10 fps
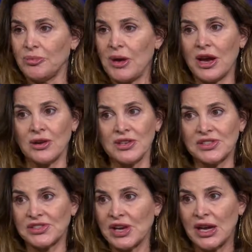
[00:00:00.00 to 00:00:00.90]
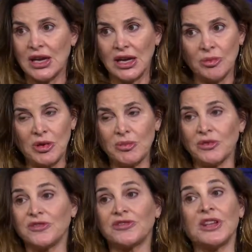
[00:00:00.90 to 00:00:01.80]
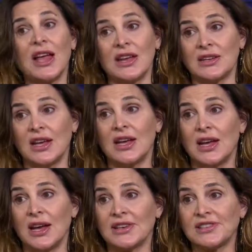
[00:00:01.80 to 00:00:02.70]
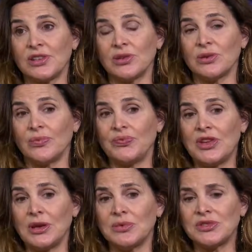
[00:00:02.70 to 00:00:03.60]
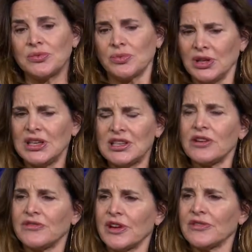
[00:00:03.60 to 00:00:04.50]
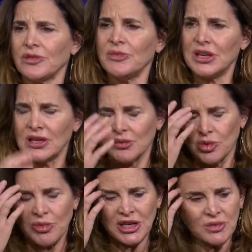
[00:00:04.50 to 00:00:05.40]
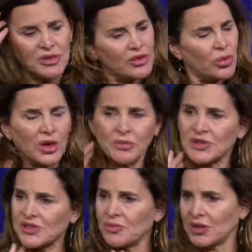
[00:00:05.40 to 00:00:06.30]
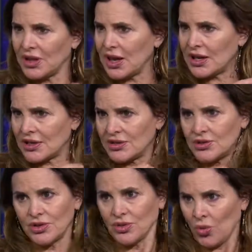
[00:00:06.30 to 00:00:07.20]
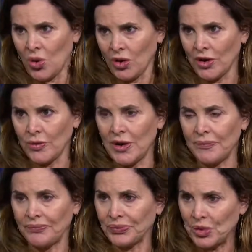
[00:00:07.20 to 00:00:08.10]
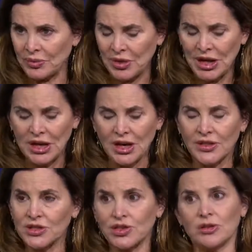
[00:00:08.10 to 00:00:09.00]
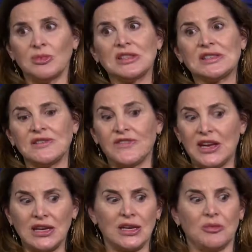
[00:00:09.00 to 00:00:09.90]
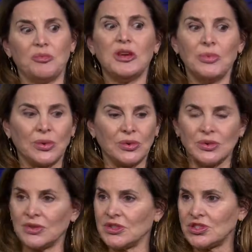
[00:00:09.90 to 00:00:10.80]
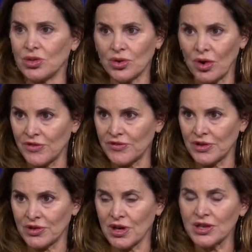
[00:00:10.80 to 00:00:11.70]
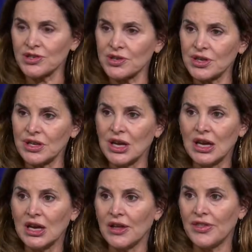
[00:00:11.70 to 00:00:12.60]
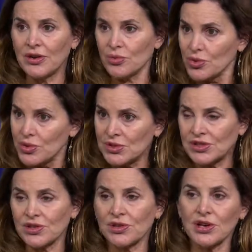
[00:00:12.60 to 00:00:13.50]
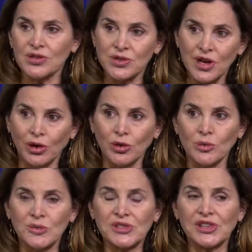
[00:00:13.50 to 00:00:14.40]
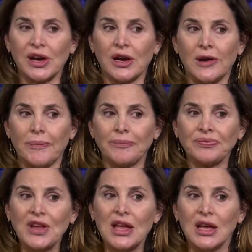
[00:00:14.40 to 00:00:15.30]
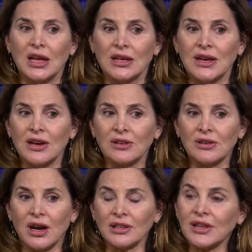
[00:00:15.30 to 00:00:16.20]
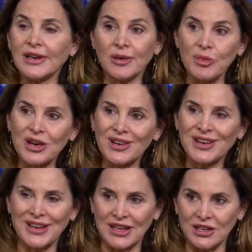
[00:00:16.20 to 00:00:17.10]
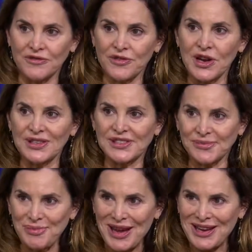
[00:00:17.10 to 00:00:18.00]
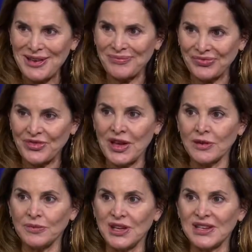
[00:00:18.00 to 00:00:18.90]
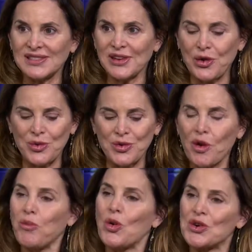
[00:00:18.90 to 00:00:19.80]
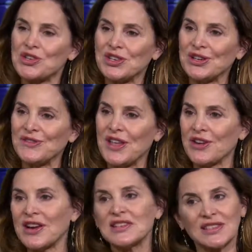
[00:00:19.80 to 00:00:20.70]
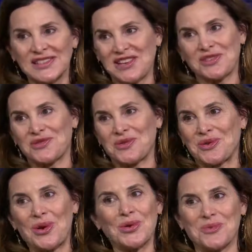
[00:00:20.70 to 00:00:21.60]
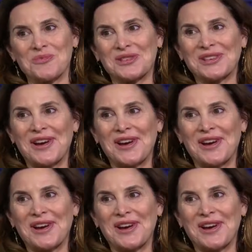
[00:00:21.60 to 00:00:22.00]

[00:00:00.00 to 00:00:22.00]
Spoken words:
Paris, people fled as though. It was really terrifying for me. It reminded me of what it must have been like during the war when the Germans invaded and people took off for their country, their roots, their country homes. Now, unlike America, in France, many families own a portion of their ancestral homes.